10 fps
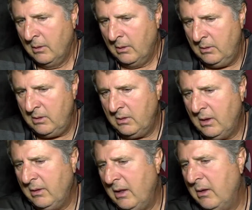I
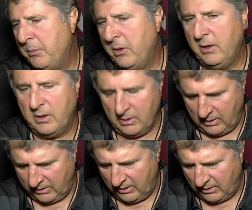thought they did pretty good.
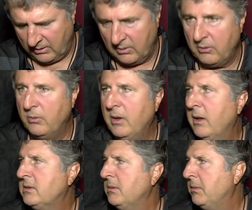We
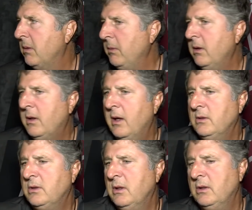had some
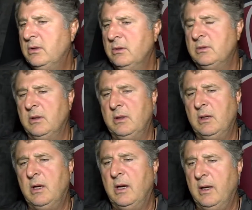communication issues at
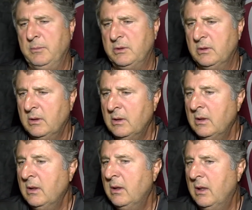times,
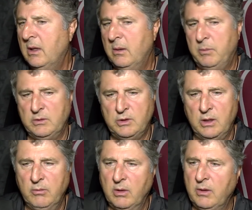but
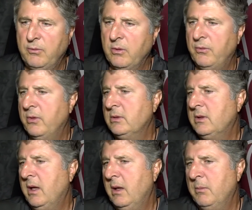generally for a
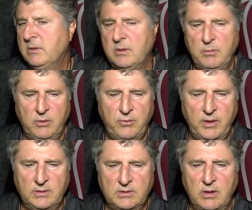first game and some new
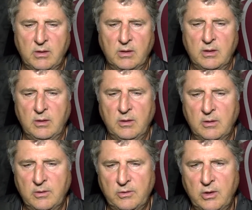faces, I thought they did a
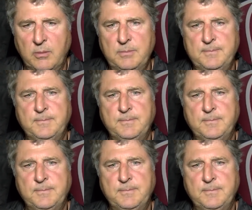good job.